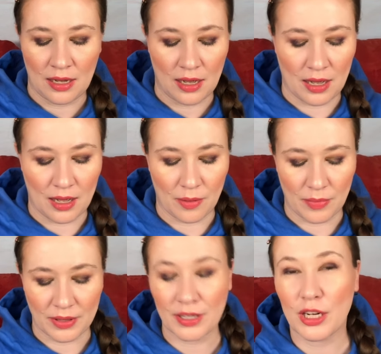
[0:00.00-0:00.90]
um,
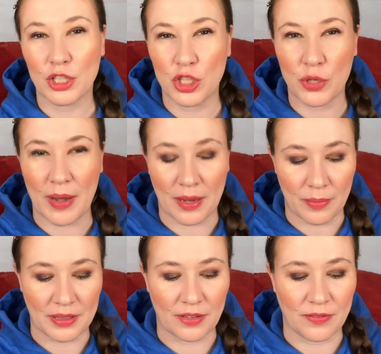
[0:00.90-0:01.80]
they're not too bad,
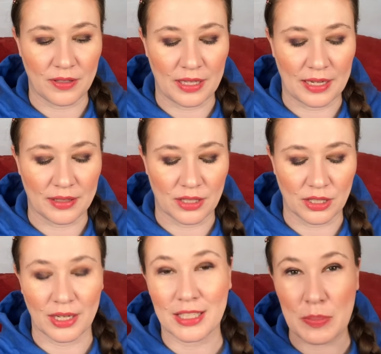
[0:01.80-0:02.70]
but they feel like they're
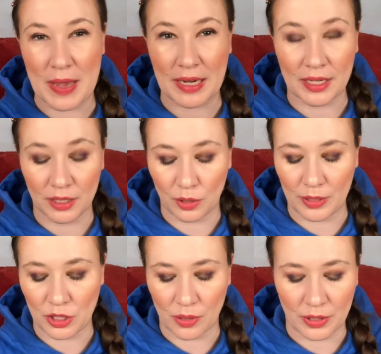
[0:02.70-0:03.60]
expanding a little bit,
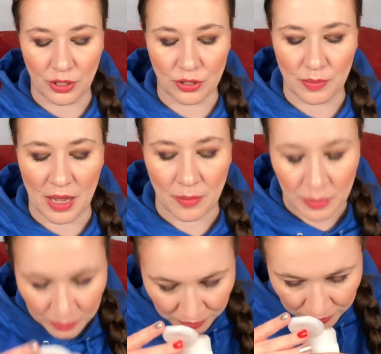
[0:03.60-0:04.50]
so I want to use them up.
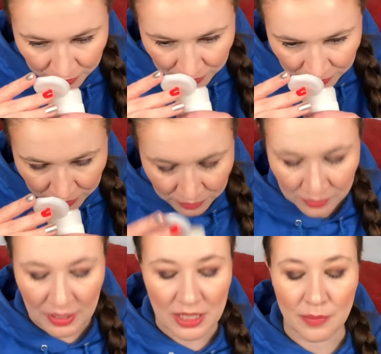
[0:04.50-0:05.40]

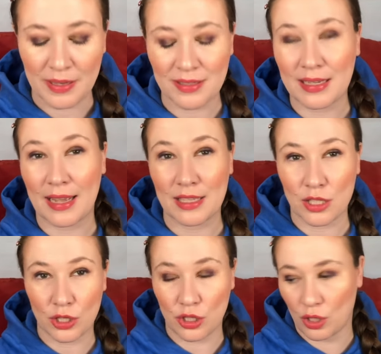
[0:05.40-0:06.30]
It smells nice,
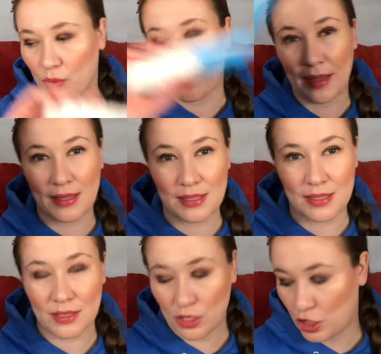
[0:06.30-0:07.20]
so
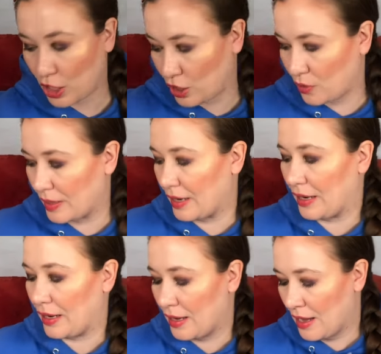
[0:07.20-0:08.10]
that's
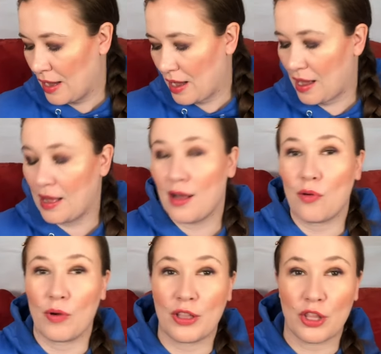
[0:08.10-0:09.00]
January uh,
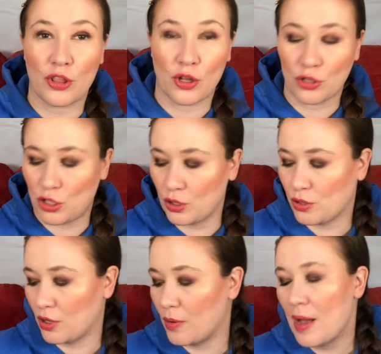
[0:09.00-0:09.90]
with those two.
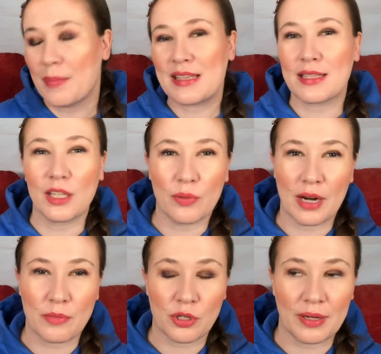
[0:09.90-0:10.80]
So basically what
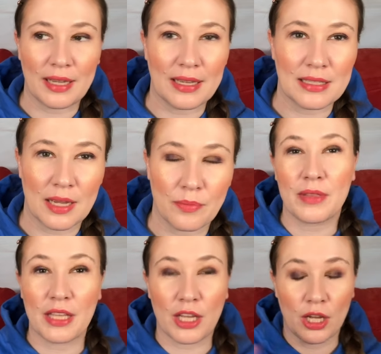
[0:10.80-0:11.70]
I'm doing is I'm
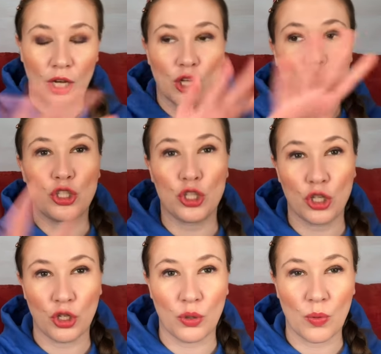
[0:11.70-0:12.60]
thinking
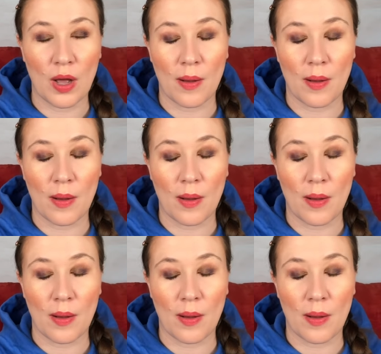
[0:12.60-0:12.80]
two